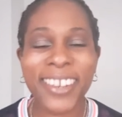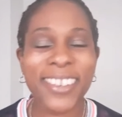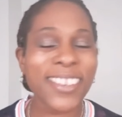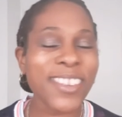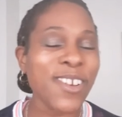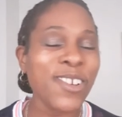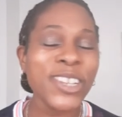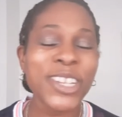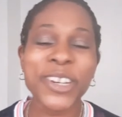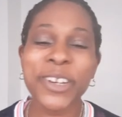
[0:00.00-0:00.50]
It's
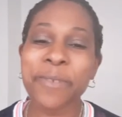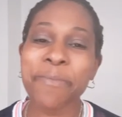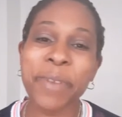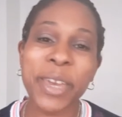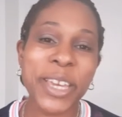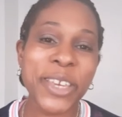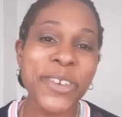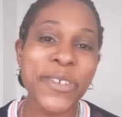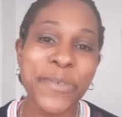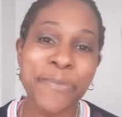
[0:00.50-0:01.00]
only going to
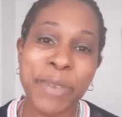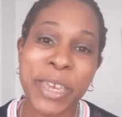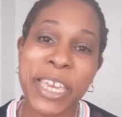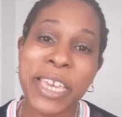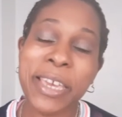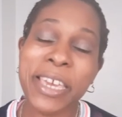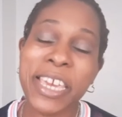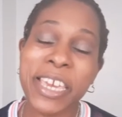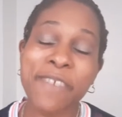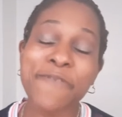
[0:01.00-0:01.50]
make you
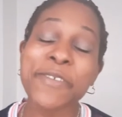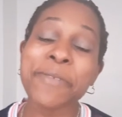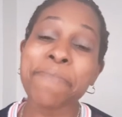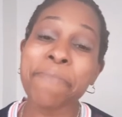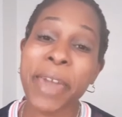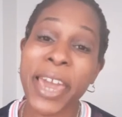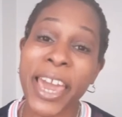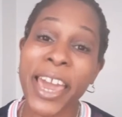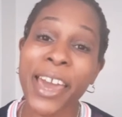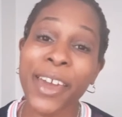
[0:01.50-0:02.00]
even
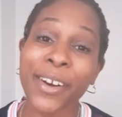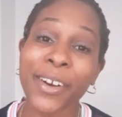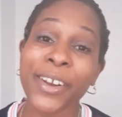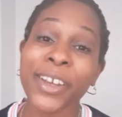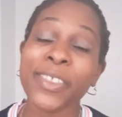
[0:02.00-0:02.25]
madder.